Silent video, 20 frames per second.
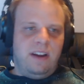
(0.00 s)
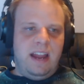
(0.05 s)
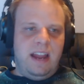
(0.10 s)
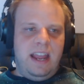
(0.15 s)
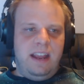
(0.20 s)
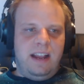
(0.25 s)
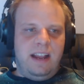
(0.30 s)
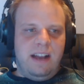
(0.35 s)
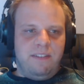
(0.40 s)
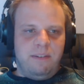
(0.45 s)

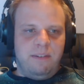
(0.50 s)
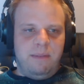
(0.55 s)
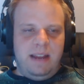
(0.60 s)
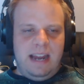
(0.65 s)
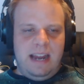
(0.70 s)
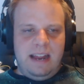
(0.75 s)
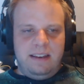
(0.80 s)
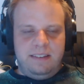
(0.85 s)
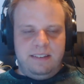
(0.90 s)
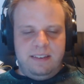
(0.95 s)
a
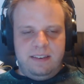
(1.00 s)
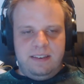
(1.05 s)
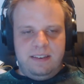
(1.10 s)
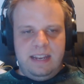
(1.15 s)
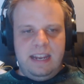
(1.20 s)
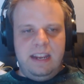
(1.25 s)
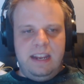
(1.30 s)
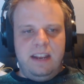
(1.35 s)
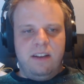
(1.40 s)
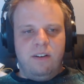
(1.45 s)
government
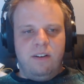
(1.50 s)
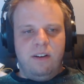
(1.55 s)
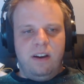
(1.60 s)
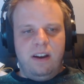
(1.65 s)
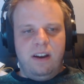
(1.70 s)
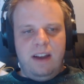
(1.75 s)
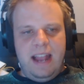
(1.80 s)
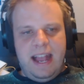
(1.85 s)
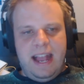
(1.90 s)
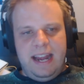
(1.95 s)
entity
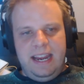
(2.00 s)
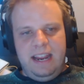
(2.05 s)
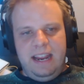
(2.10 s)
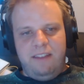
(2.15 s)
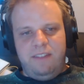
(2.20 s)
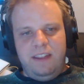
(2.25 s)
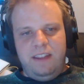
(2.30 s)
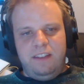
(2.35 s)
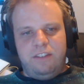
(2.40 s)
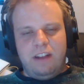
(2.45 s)
or any
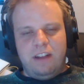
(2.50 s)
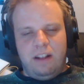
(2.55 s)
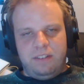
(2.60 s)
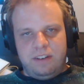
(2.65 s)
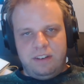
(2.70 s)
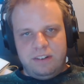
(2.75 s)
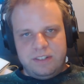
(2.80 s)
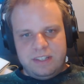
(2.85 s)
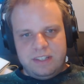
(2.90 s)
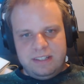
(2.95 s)
of these
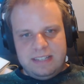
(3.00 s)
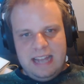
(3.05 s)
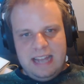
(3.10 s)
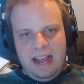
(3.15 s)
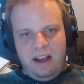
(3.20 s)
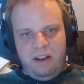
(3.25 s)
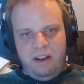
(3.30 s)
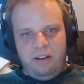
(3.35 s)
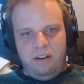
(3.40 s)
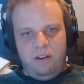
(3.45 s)
shelters in
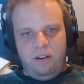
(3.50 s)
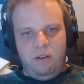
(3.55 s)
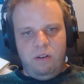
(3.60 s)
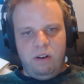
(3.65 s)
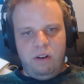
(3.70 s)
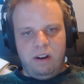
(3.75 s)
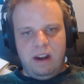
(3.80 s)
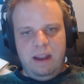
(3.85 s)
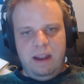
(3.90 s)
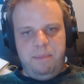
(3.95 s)
town
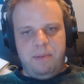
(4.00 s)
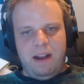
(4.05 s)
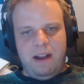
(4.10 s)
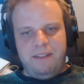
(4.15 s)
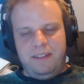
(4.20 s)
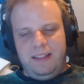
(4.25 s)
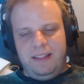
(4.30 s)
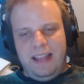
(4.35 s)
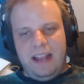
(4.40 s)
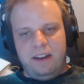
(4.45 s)
or a
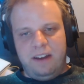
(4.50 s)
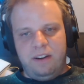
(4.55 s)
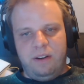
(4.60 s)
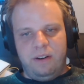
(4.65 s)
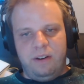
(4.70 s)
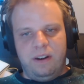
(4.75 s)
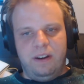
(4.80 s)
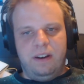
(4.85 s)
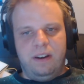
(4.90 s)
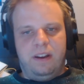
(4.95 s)
private
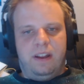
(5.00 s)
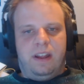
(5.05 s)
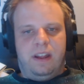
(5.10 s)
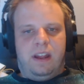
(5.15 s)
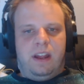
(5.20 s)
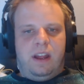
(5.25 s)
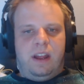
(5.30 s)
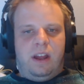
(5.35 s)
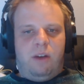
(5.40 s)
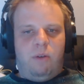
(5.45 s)
landowner
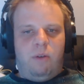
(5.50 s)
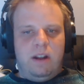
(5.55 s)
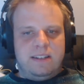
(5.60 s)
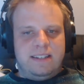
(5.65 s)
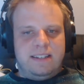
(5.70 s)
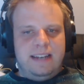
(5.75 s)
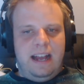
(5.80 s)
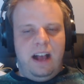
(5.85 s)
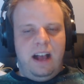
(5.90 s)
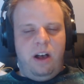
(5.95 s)

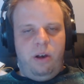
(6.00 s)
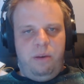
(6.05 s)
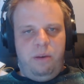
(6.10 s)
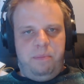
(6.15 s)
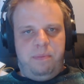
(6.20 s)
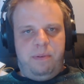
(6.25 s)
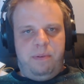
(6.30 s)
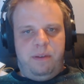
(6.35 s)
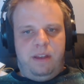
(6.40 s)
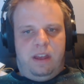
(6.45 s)
wants to
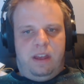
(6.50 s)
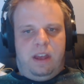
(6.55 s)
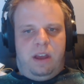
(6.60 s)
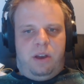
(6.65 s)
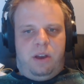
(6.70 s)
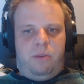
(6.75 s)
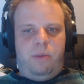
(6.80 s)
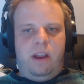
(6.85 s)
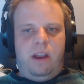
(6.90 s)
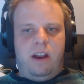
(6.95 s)
help,
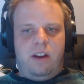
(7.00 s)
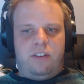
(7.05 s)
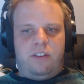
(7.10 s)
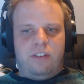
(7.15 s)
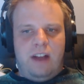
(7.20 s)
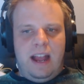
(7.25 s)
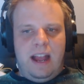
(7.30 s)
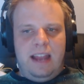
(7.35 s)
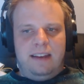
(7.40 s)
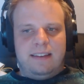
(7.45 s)
we are
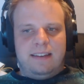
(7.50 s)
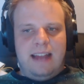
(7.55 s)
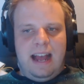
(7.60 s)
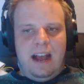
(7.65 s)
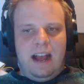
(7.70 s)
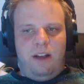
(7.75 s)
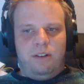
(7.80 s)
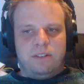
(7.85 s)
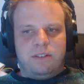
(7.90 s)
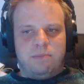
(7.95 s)
trying to
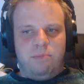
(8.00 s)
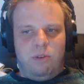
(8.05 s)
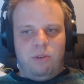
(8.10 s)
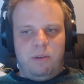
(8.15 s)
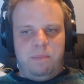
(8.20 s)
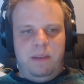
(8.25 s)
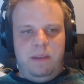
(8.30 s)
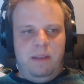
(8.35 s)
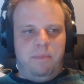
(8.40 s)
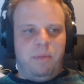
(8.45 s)
house
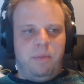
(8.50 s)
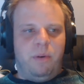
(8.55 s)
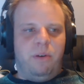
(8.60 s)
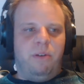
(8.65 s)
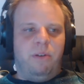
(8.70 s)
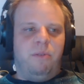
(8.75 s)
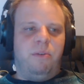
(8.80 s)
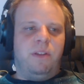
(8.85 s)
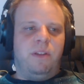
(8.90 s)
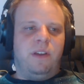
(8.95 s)
more
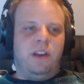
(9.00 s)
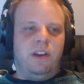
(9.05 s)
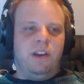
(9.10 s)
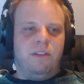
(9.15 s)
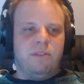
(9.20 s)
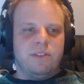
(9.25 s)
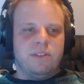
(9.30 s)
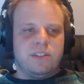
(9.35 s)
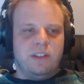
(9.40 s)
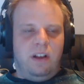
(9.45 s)
people with a
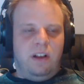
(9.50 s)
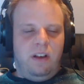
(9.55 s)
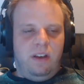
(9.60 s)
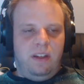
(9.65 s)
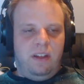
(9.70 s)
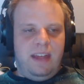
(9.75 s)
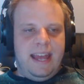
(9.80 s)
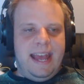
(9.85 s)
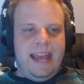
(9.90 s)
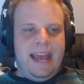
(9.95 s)
good
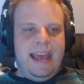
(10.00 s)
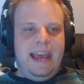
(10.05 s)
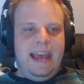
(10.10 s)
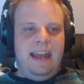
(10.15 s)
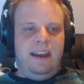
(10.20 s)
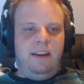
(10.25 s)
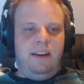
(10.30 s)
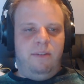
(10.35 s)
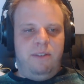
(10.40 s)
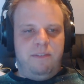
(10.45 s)
result,
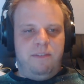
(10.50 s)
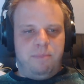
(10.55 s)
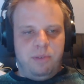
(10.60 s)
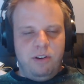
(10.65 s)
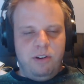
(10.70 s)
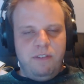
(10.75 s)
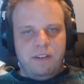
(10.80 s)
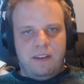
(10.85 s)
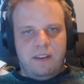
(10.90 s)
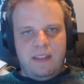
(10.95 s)
and we've
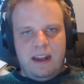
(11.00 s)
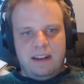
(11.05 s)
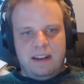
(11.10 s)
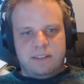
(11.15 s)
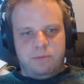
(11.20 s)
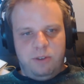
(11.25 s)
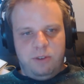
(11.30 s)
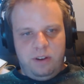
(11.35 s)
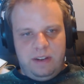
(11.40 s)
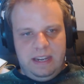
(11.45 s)
proven that
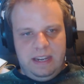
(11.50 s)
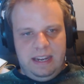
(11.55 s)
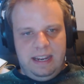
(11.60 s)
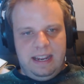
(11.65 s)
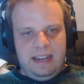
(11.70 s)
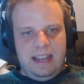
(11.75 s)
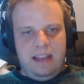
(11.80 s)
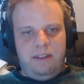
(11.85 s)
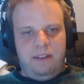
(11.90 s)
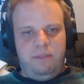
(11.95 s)
it's
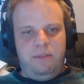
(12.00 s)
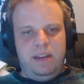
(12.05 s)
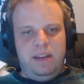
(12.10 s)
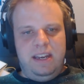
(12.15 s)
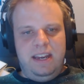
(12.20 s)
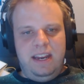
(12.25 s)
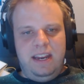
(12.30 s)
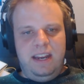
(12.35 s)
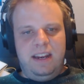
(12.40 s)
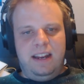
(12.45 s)
working, and we
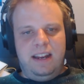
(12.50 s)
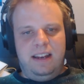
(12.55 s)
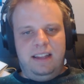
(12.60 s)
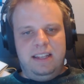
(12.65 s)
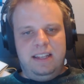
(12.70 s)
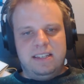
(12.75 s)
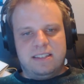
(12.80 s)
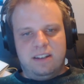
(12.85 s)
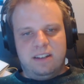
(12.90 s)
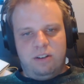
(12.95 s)
need at
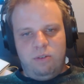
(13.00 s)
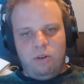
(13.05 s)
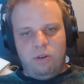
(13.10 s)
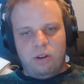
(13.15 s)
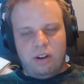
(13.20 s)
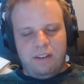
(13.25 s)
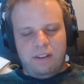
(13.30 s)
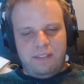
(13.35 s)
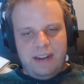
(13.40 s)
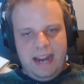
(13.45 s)
least a
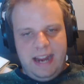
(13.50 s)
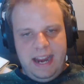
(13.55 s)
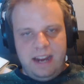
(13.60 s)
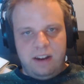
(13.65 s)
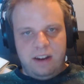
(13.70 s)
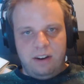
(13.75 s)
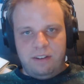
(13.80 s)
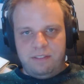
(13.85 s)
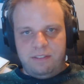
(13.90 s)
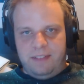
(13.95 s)
quarter of an
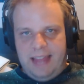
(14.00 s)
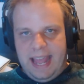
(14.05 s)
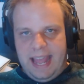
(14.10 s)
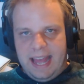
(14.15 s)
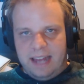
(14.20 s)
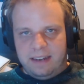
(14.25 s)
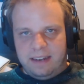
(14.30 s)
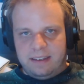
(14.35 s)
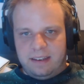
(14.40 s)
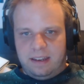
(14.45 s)
acre of
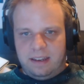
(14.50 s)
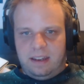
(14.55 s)
land